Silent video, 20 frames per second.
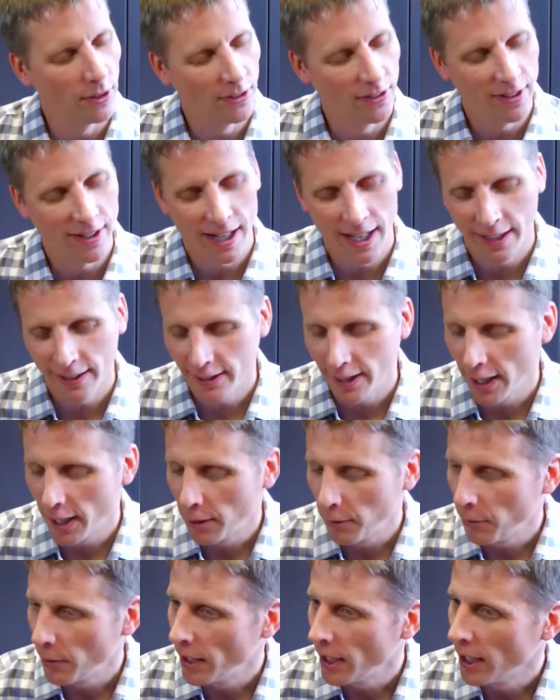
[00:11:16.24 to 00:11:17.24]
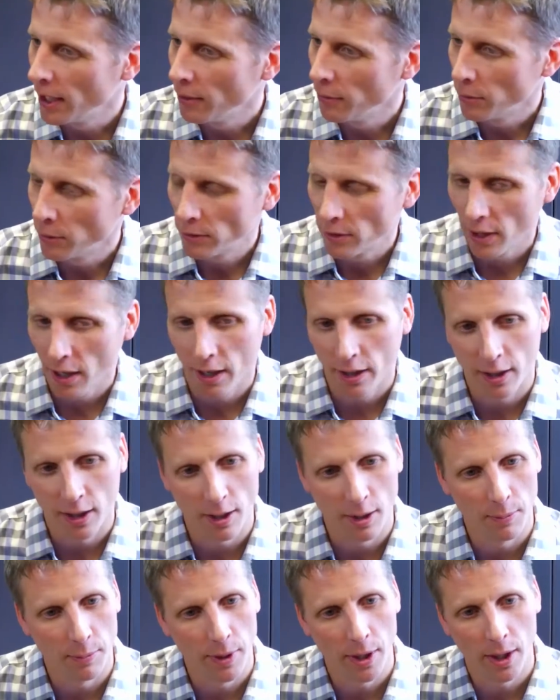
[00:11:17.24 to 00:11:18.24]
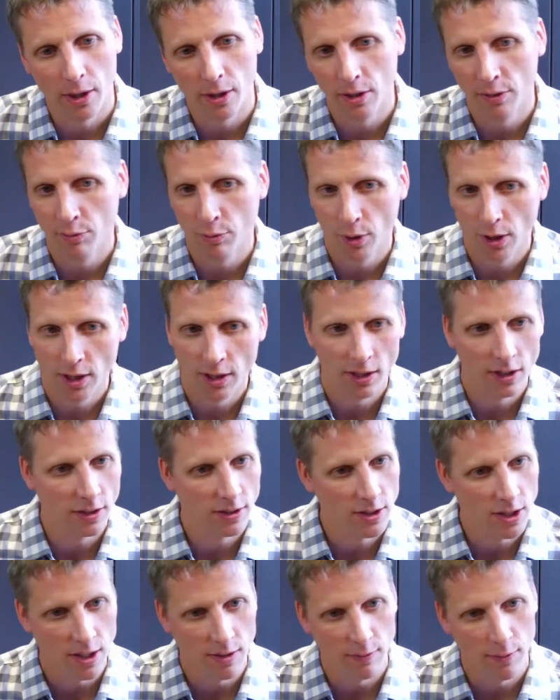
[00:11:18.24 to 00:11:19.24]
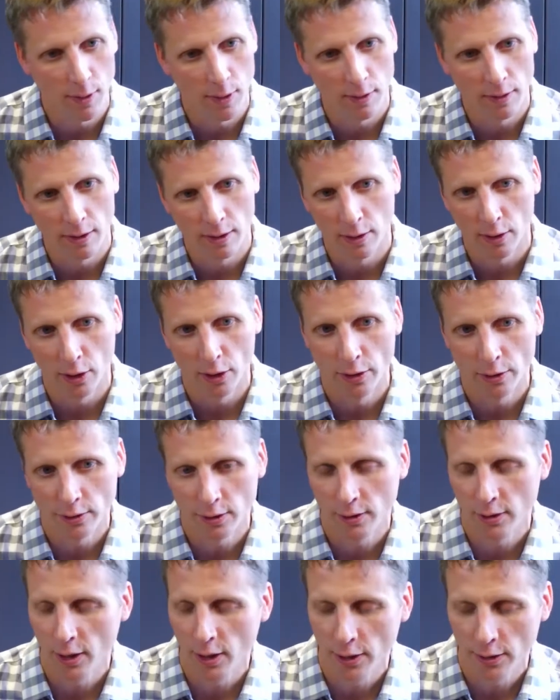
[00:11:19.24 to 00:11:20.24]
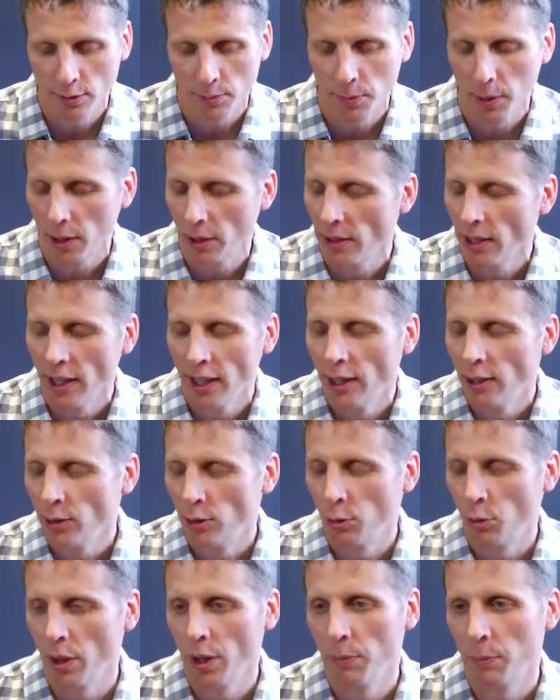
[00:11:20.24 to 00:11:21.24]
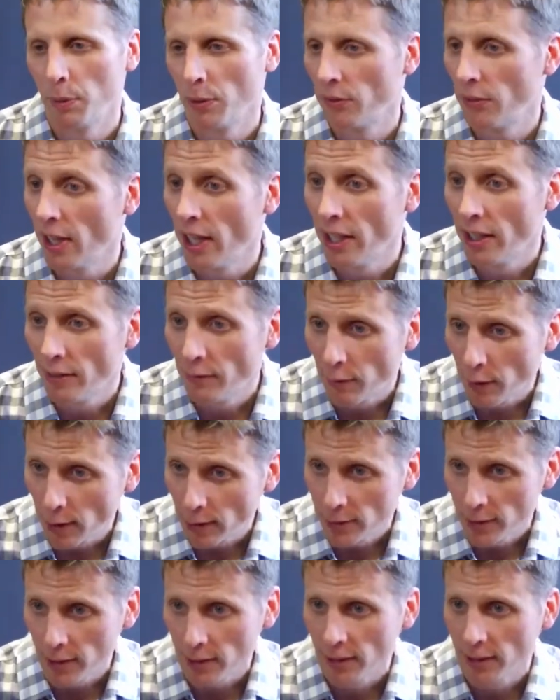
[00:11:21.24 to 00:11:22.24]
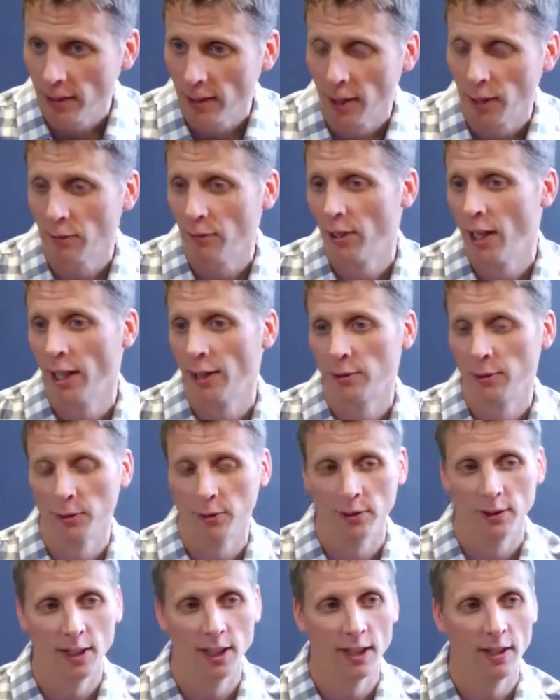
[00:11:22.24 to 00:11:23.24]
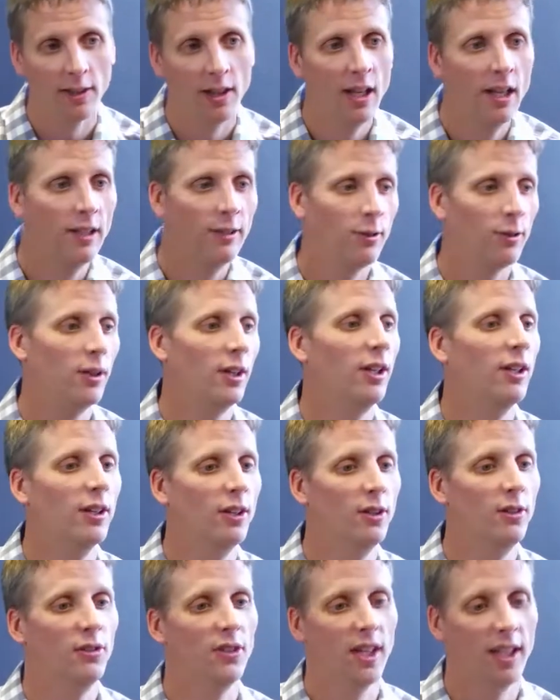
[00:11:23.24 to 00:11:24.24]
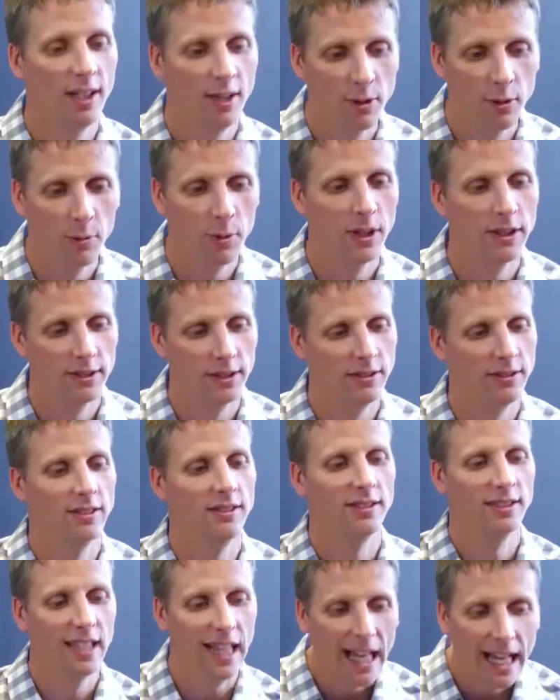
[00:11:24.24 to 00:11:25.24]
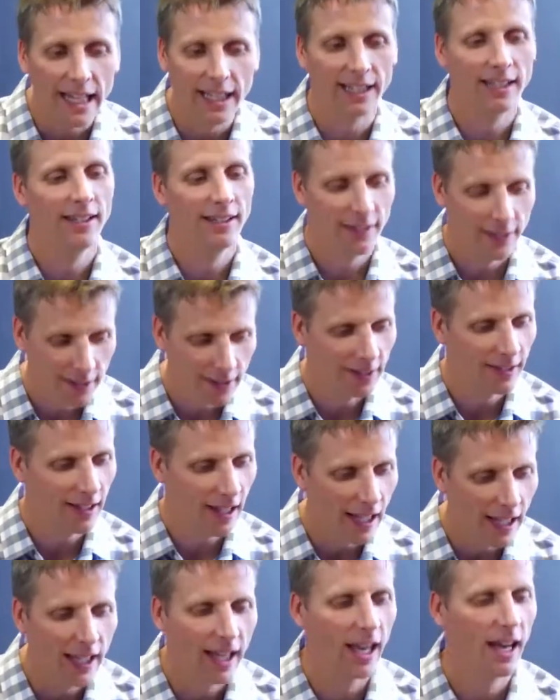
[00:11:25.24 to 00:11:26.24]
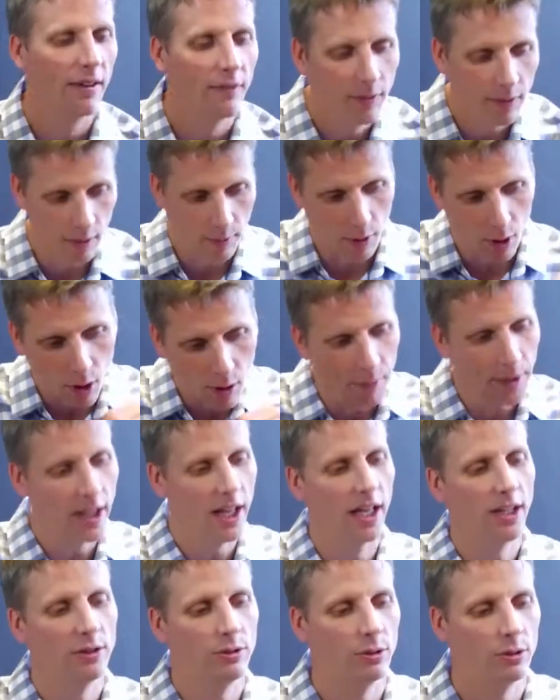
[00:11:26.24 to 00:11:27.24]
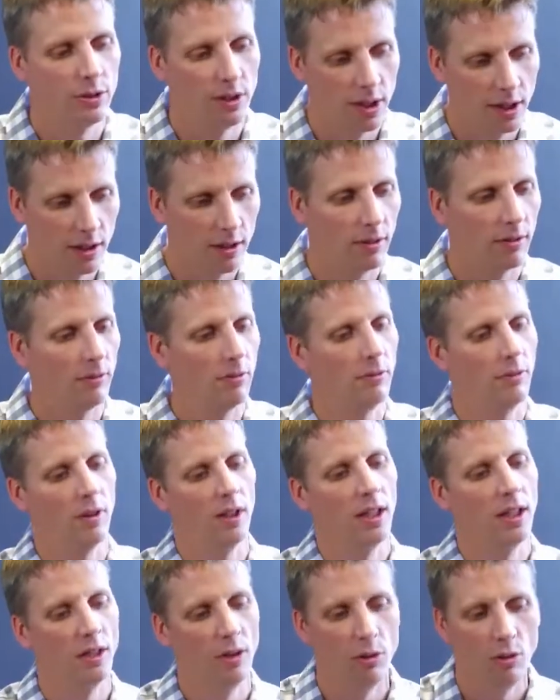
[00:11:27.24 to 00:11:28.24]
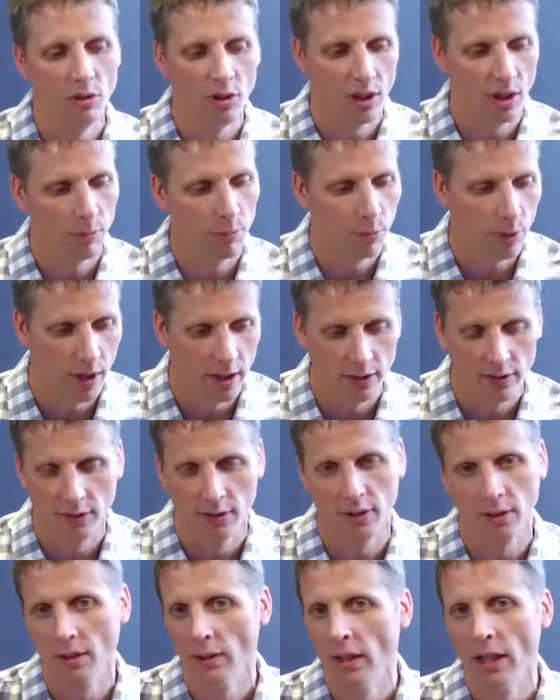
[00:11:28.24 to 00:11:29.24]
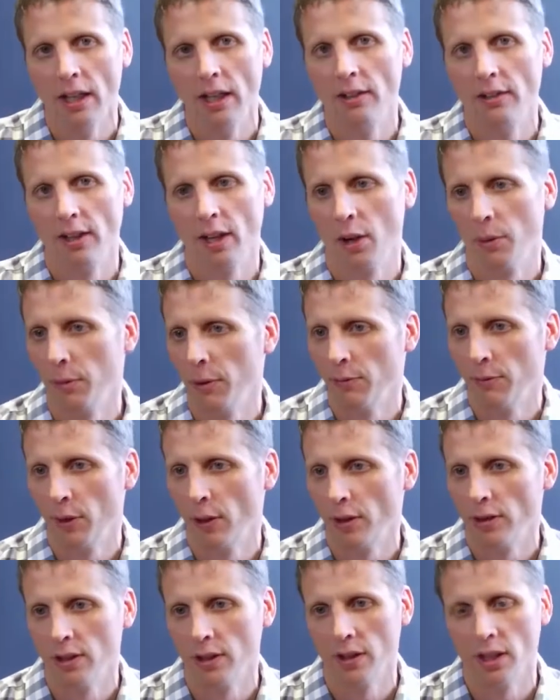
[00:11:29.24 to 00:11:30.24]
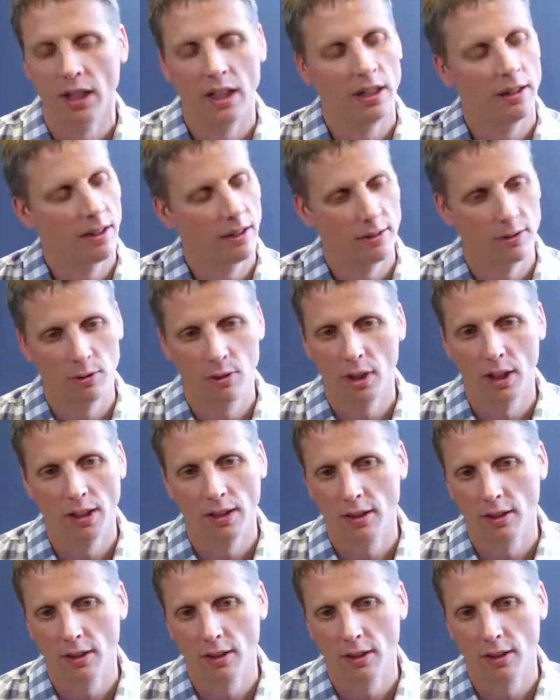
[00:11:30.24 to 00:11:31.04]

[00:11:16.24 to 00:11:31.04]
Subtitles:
was not that way. We're talking about, if we could achieve the literature talks about 20% function of natural teeth. So to hear you say, you know what, this is like having all my natural teeth and using implants to help me function, that's great